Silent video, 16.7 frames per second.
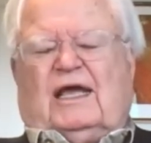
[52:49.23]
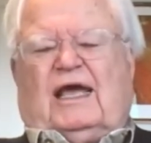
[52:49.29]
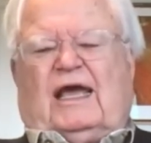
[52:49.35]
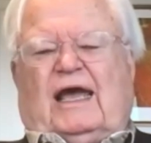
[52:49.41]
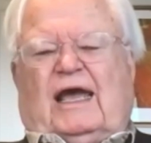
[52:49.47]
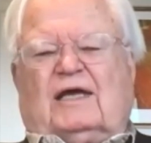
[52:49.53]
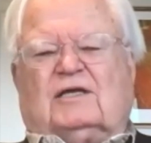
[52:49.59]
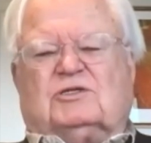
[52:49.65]

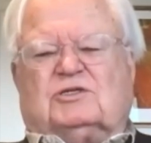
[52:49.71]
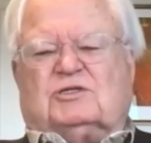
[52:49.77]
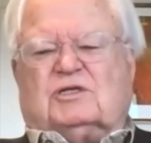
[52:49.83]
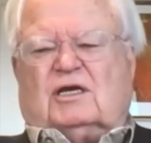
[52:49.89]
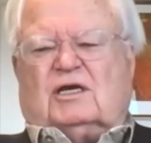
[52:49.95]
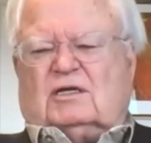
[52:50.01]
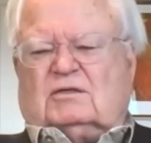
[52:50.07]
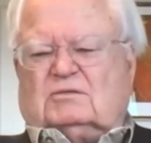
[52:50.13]
as
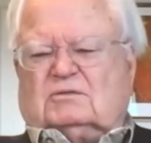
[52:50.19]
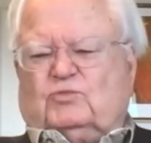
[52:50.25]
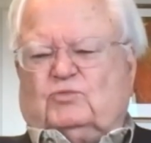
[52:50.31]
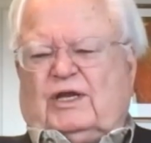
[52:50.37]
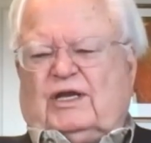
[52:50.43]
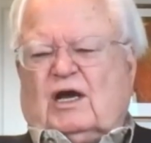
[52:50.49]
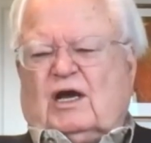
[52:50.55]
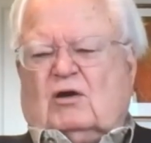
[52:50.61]

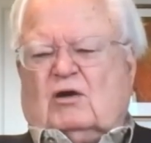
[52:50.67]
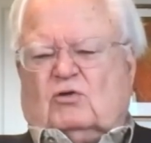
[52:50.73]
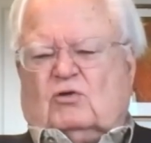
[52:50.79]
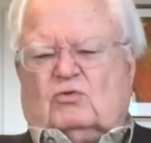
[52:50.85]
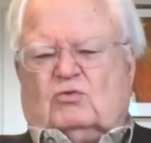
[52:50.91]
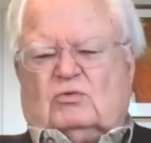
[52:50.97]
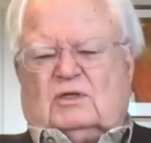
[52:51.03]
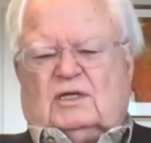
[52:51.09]
we
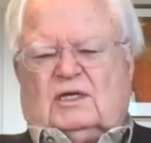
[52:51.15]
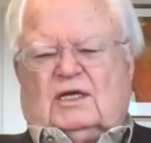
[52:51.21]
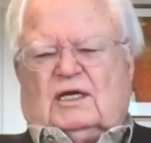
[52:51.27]
know,